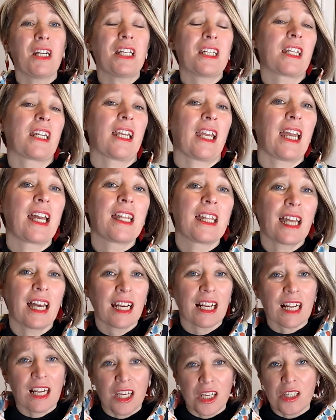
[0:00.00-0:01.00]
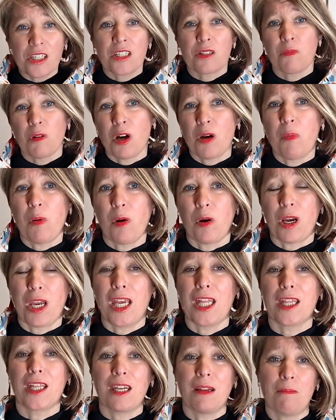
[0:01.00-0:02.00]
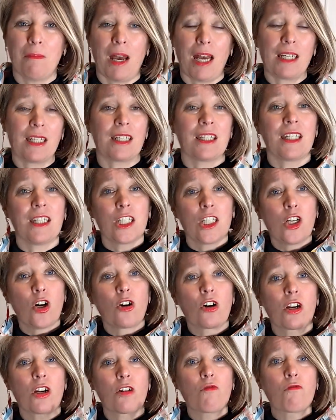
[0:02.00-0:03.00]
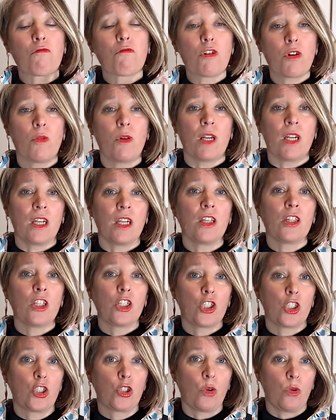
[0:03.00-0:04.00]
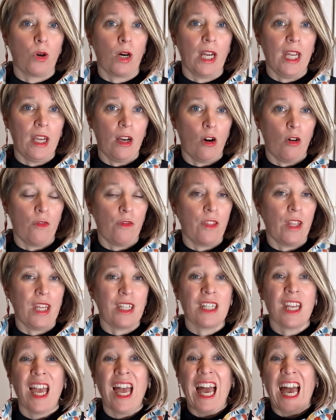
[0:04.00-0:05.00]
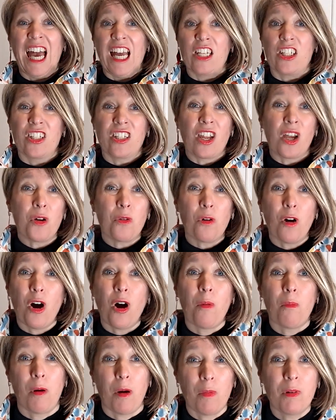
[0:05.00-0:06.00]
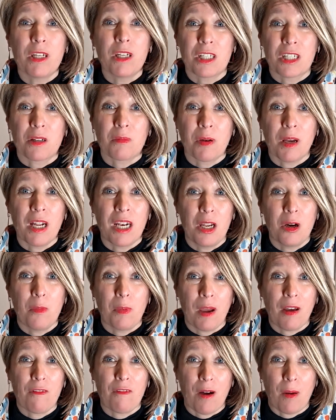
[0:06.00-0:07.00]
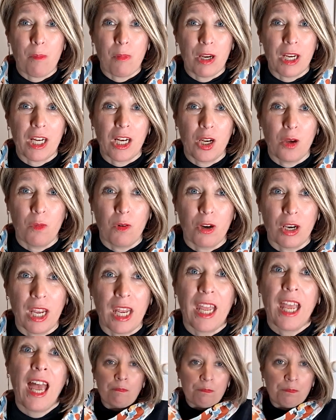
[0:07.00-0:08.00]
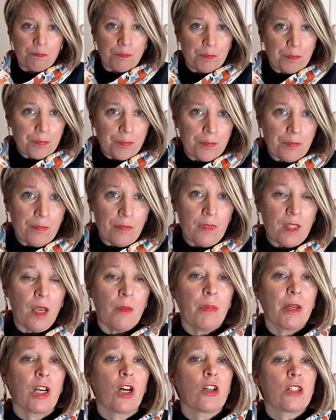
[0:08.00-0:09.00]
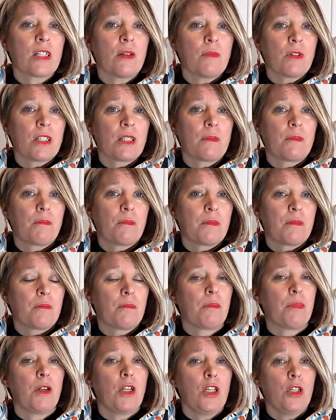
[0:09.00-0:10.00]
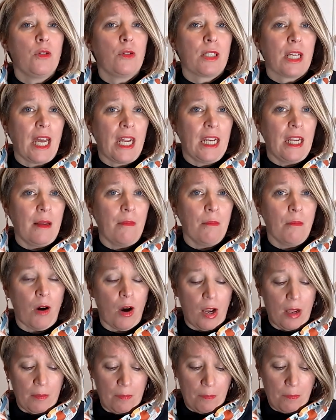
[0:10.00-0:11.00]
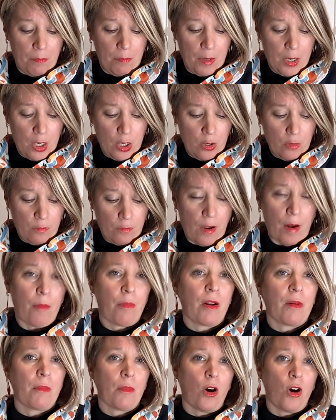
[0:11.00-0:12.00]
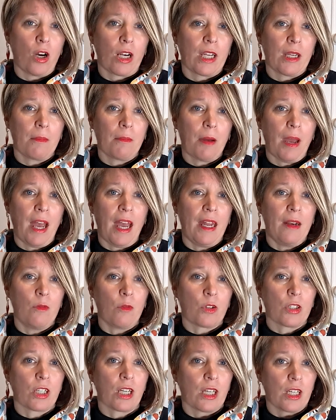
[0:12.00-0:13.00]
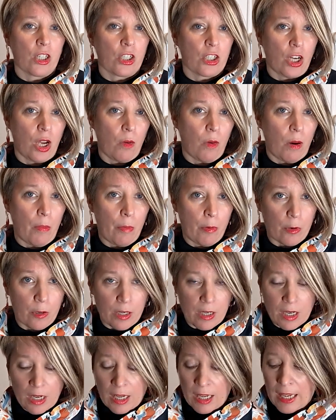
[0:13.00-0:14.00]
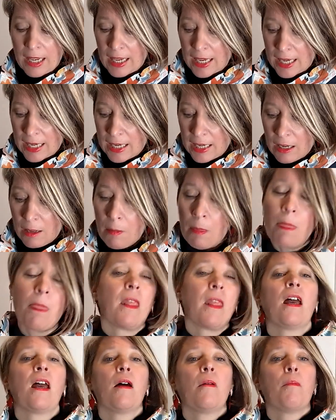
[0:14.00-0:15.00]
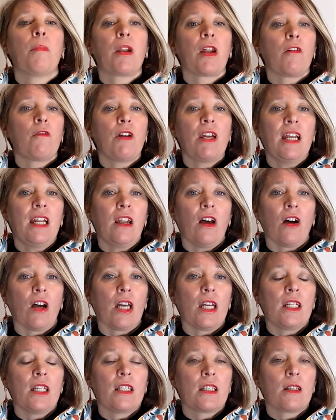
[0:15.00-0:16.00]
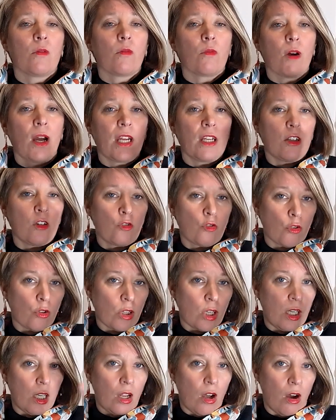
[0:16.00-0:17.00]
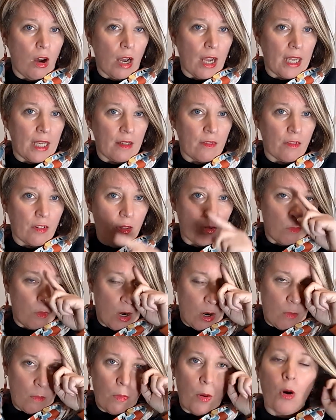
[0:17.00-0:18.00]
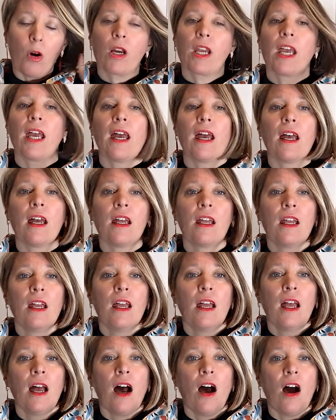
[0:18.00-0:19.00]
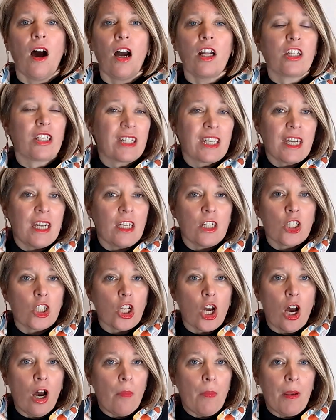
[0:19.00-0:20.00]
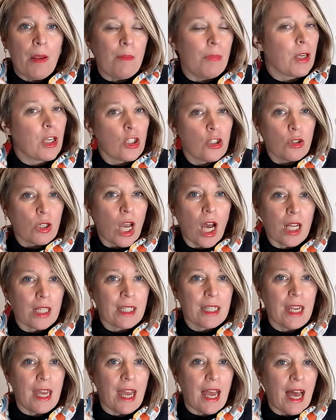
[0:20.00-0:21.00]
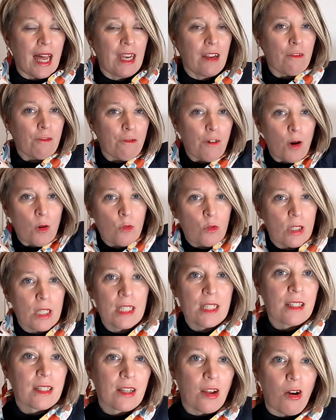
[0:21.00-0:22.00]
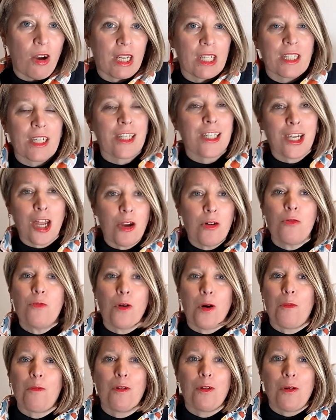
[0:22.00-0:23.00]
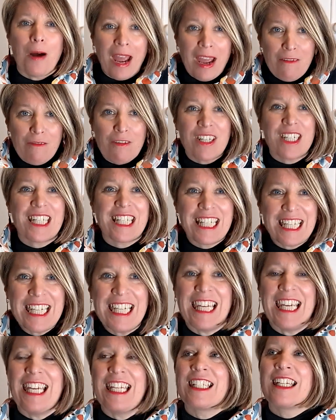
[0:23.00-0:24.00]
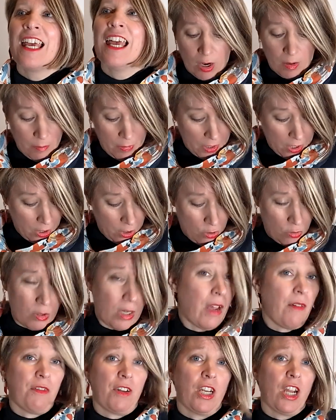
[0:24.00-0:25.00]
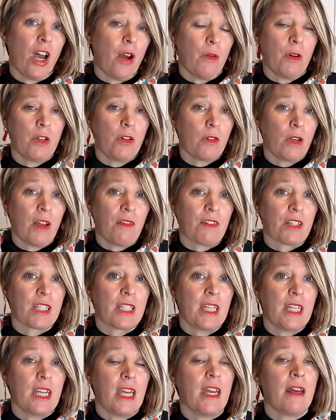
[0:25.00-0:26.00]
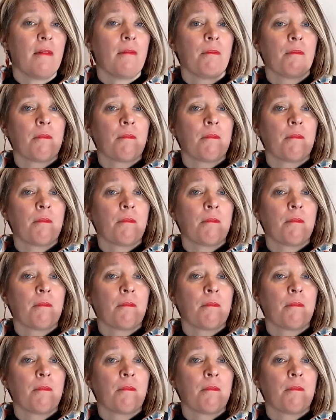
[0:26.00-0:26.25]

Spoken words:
is going to get that close to my pocket that it matters. It's not going to ruin the joy of this. And do you know what? I'm probably just going to put a little bit of fabric glue on it. Because it was blue denim, my blue fabric marking pen wasn't going to show up on here. But I realised that where you draw the line for the welt pocket, I just did it in Sharpie because you cut it and it folds inside, so no one will ever see it, because you'll never know and you'll never see it.